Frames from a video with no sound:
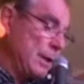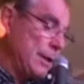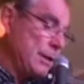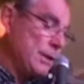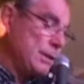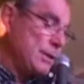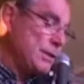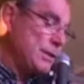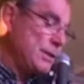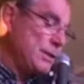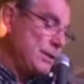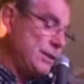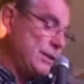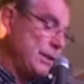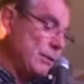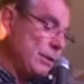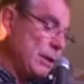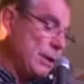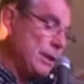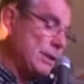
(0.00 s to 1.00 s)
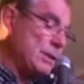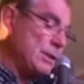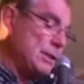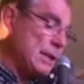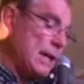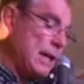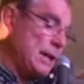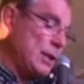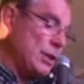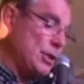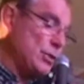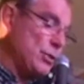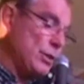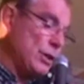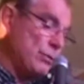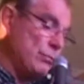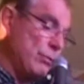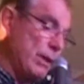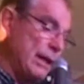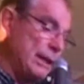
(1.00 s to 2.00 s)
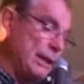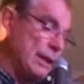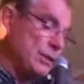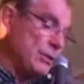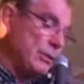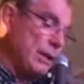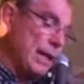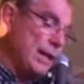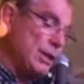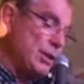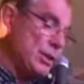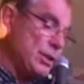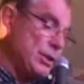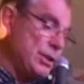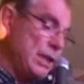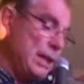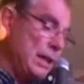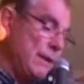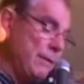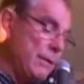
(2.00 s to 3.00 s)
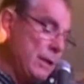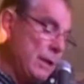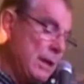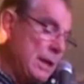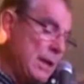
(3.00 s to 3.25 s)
The CIRA, the State Insurance Regulatory Agency,